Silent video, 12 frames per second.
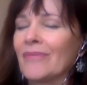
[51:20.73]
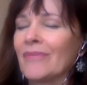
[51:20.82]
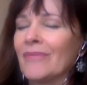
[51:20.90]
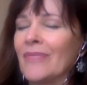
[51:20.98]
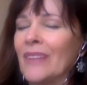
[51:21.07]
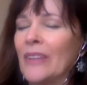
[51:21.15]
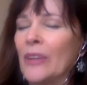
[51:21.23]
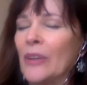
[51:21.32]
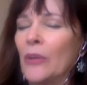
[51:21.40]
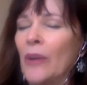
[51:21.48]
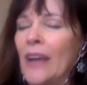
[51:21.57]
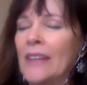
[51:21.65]
In the
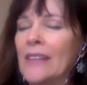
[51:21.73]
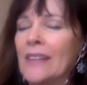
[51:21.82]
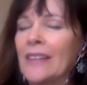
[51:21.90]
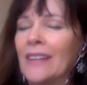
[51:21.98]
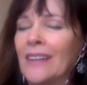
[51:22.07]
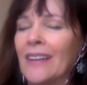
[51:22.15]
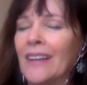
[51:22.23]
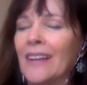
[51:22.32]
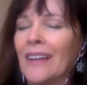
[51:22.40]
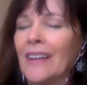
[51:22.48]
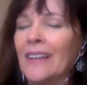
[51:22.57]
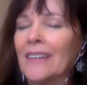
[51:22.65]
great
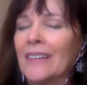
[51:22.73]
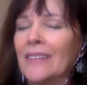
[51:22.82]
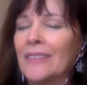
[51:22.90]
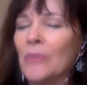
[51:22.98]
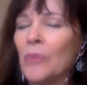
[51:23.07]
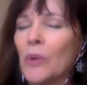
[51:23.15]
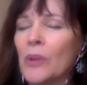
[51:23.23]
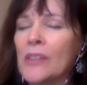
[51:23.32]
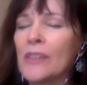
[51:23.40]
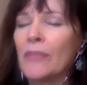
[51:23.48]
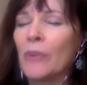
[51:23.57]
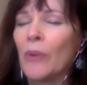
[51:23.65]
words
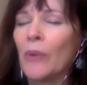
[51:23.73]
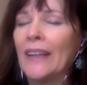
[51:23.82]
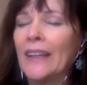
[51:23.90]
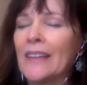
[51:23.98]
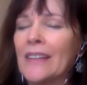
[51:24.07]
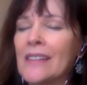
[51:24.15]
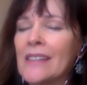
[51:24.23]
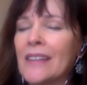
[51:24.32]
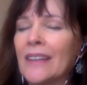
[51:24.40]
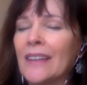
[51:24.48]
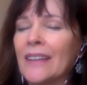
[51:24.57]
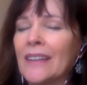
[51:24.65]
of Irenaeus,
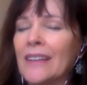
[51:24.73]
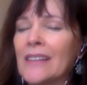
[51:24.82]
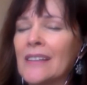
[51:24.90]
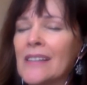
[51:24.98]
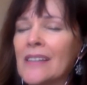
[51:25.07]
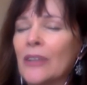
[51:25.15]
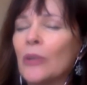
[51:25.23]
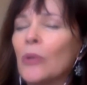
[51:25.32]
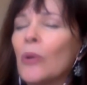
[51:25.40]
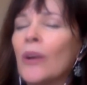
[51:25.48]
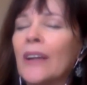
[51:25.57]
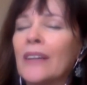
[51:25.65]
it is the
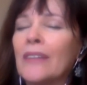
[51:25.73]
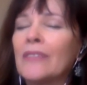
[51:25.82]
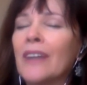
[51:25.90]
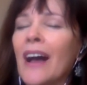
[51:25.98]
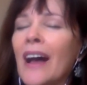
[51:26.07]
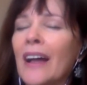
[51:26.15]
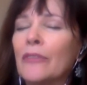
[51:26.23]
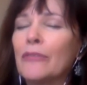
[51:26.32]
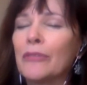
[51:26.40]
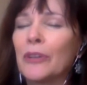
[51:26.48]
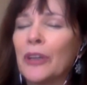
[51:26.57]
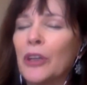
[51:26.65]
glory of God
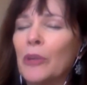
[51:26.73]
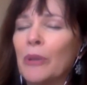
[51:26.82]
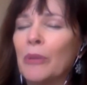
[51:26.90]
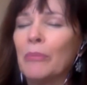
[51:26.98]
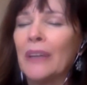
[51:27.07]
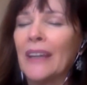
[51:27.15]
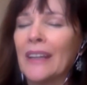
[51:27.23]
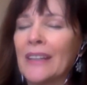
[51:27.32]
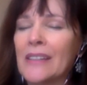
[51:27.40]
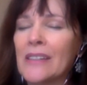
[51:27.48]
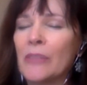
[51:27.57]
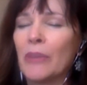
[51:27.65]
for human
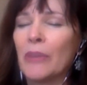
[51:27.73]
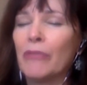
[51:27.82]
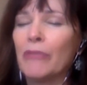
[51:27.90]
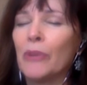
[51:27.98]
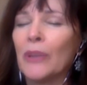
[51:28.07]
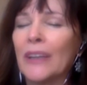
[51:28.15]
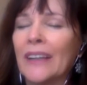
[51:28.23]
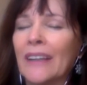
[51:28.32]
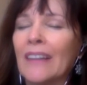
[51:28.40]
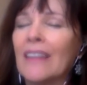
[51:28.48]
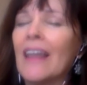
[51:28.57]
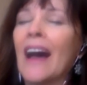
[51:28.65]
beings to be fully
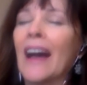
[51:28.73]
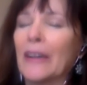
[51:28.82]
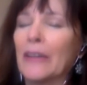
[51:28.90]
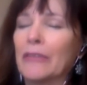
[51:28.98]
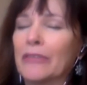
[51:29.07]
alive.